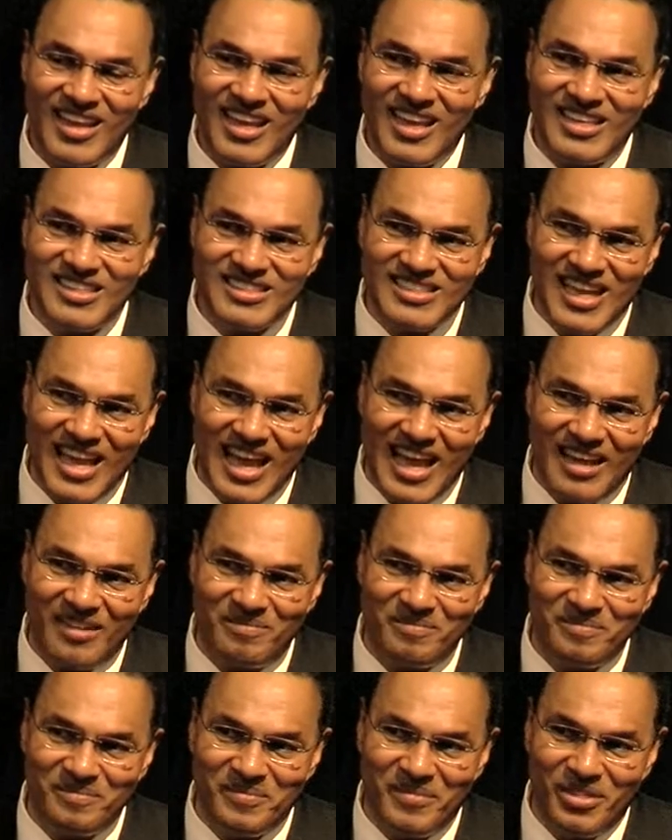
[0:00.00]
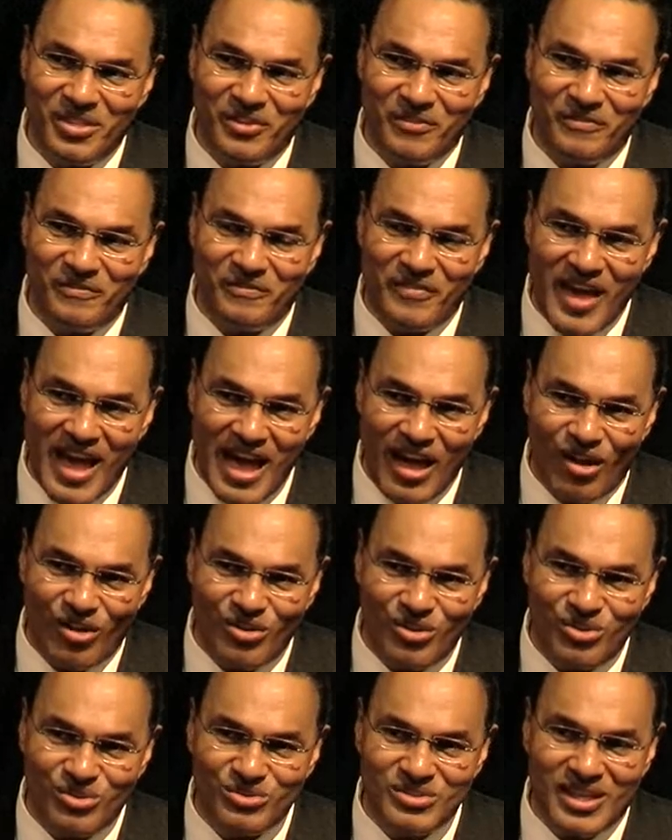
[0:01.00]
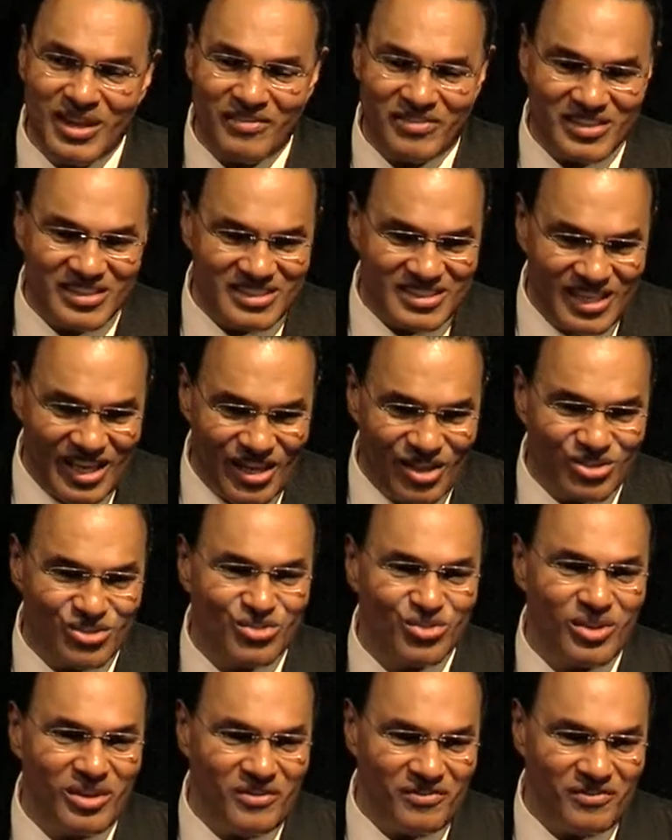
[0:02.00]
is that the values have continued to